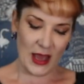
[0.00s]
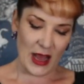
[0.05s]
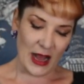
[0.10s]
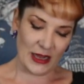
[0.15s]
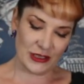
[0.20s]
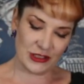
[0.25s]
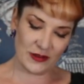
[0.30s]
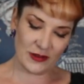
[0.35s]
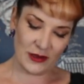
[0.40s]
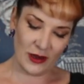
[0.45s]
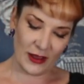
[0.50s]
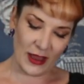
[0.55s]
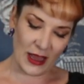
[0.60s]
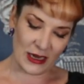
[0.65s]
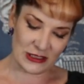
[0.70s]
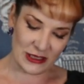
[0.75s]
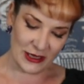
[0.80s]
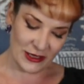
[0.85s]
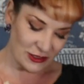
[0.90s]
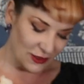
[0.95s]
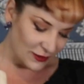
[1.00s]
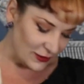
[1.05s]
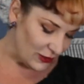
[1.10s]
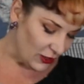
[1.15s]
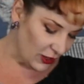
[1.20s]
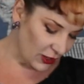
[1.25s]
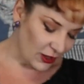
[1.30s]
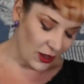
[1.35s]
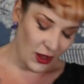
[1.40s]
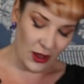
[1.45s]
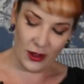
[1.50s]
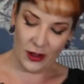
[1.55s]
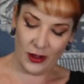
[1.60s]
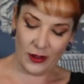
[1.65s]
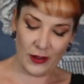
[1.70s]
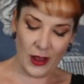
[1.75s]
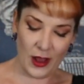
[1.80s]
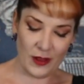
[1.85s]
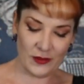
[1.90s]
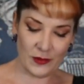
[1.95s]
And just like
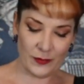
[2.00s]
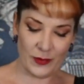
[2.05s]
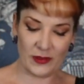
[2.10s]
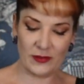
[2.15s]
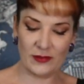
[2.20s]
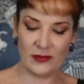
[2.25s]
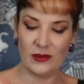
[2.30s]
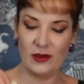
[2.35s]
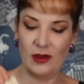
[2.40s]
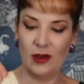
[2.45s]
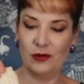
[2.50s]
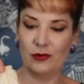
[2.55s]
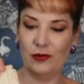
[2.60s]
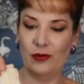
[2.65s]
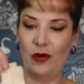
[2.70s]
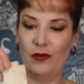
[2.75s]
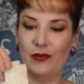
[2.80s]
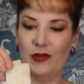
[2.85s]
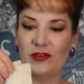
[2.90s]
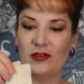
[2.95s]
our underbust girdle on the